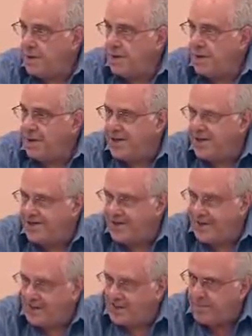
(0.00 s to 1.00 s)
He does
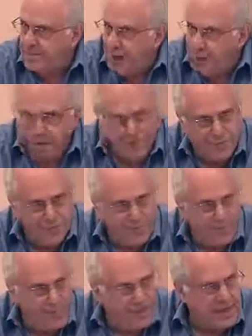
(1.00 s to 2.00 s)
have a problem
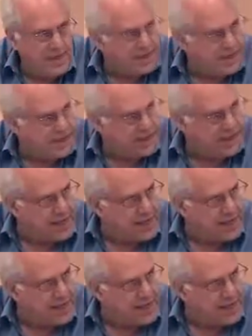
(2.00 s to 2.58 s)
with women, in case you